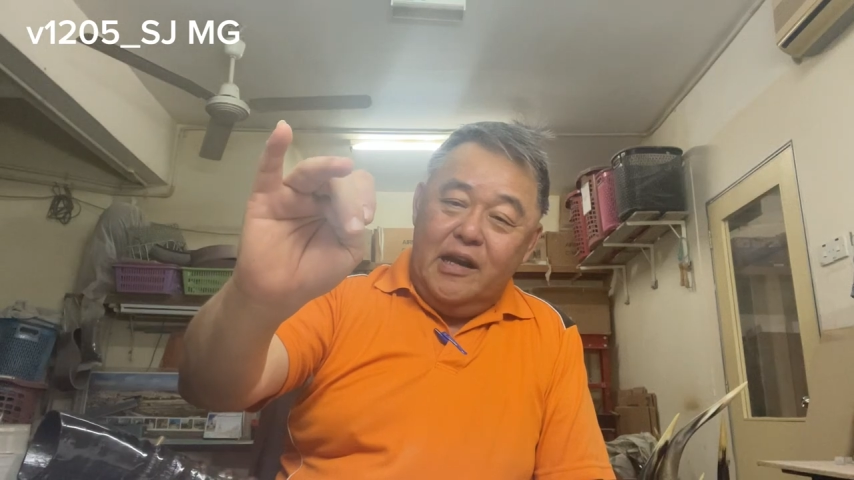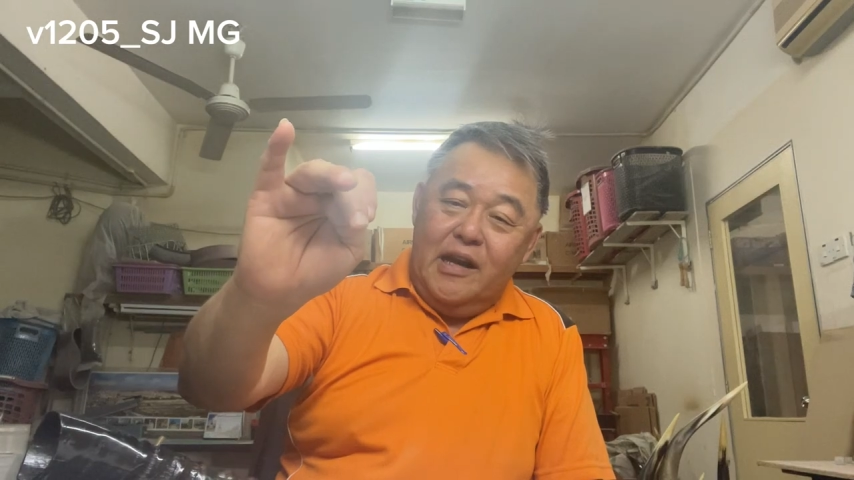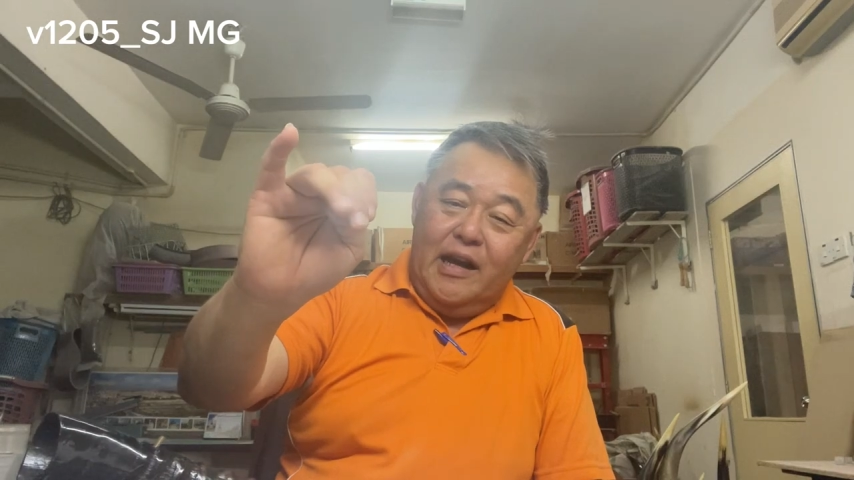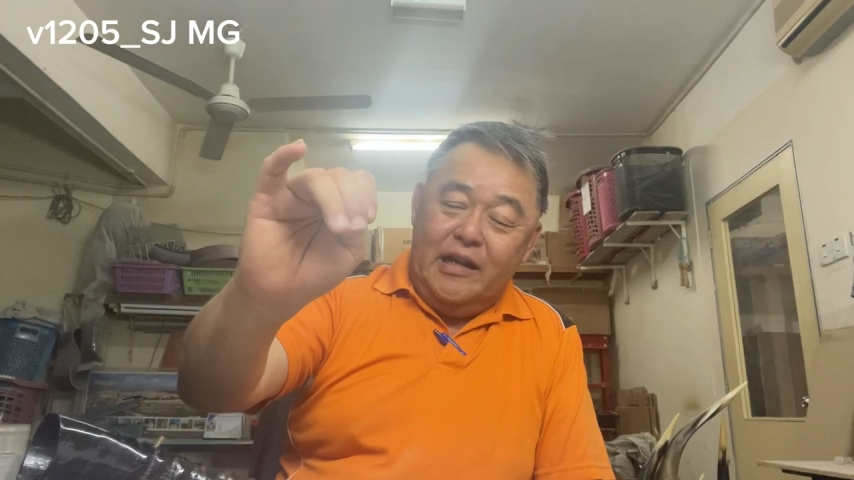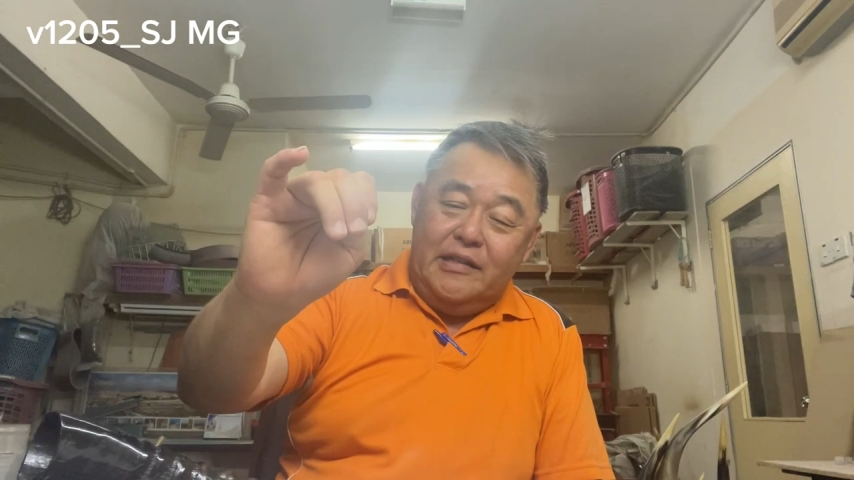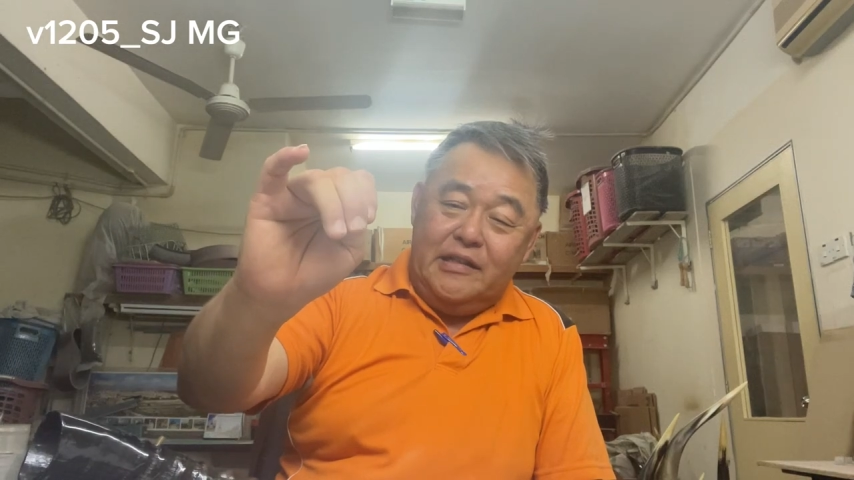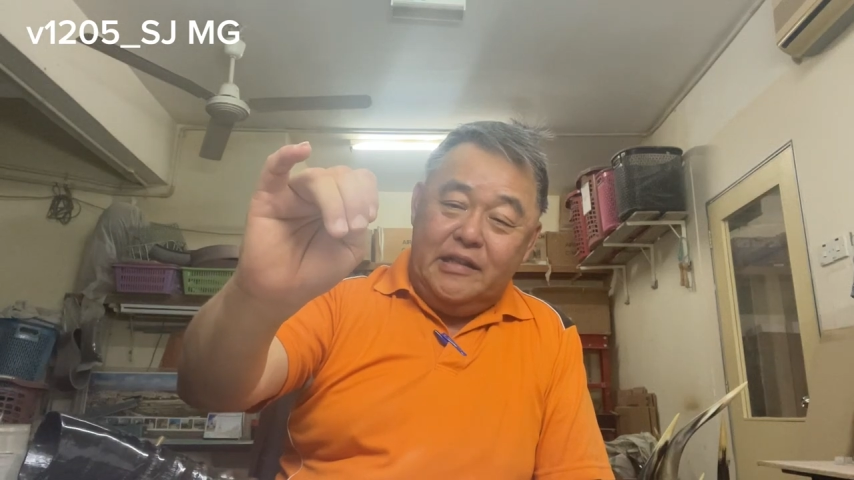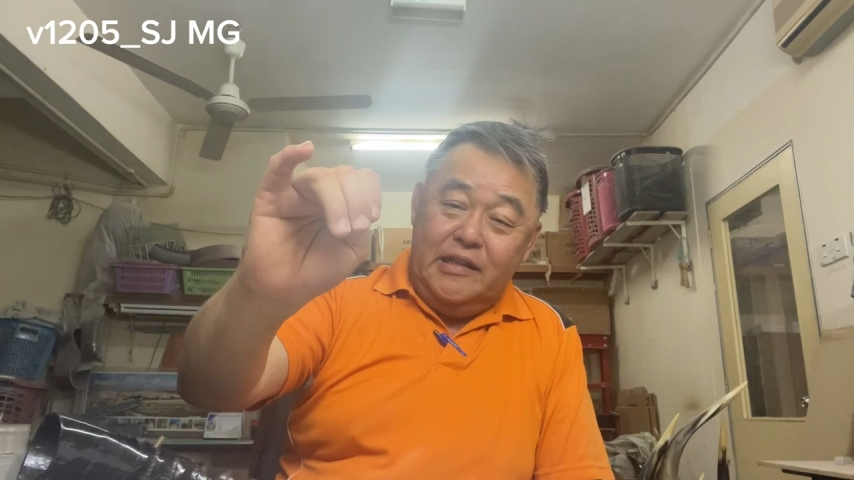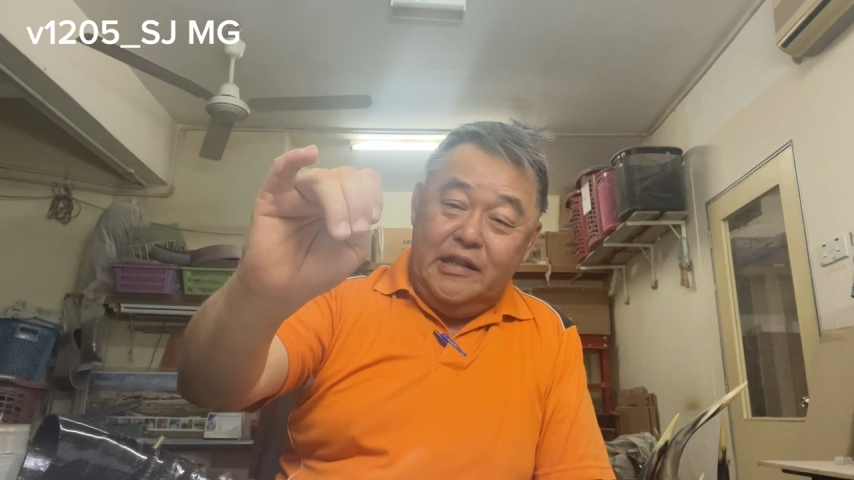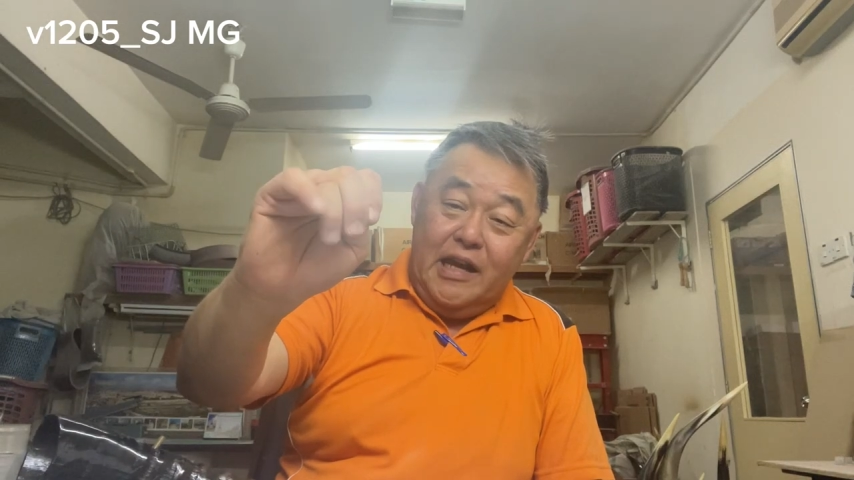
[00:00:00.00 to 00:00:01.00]
high
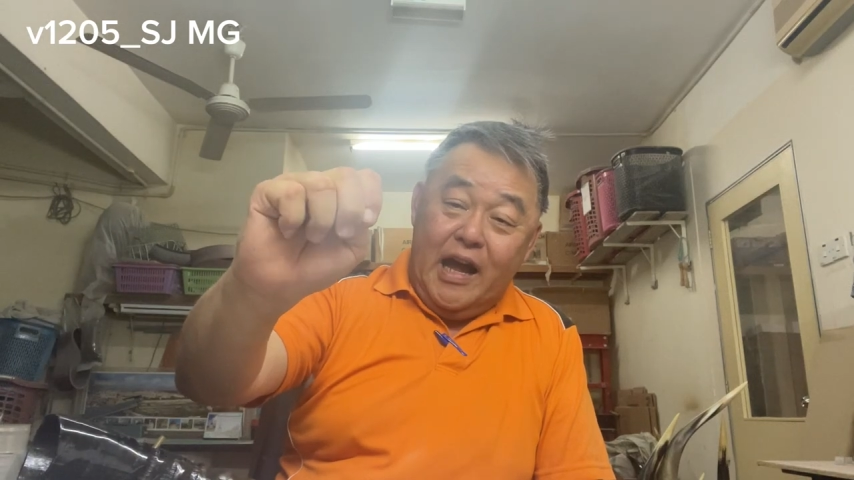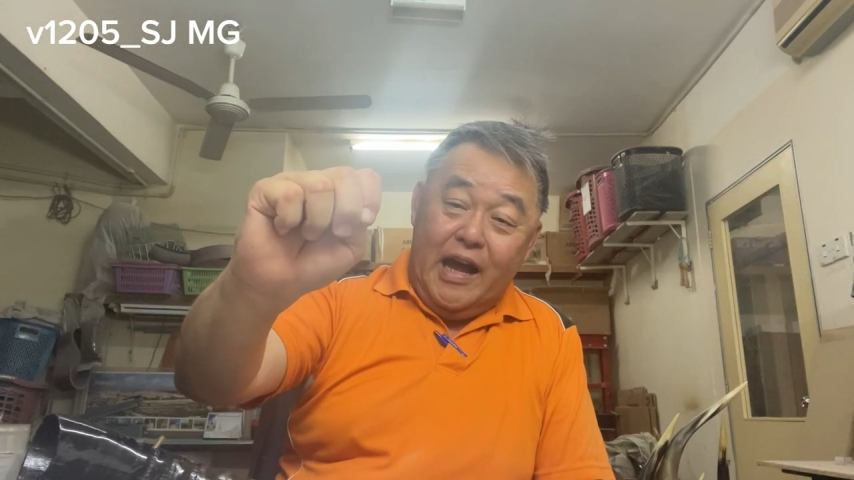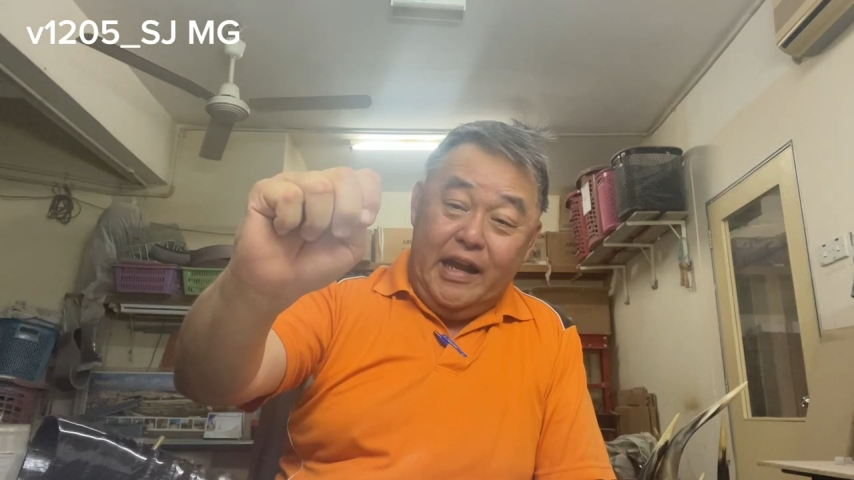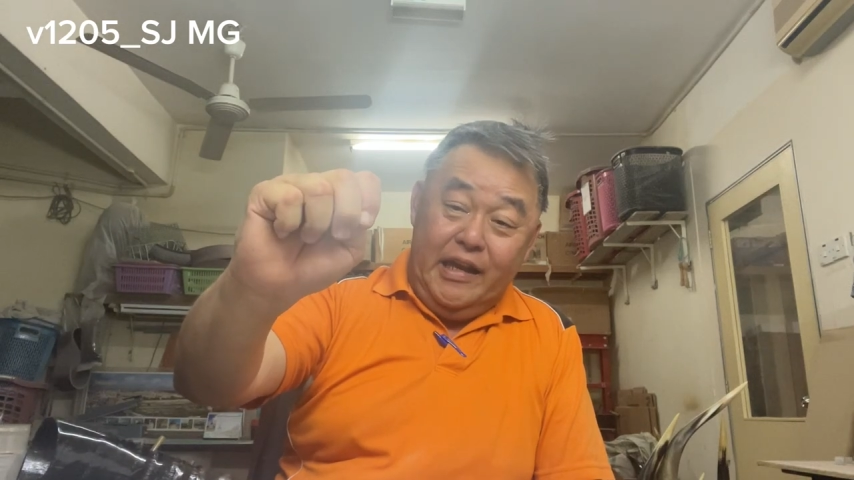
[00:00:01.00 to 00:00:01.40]
C, high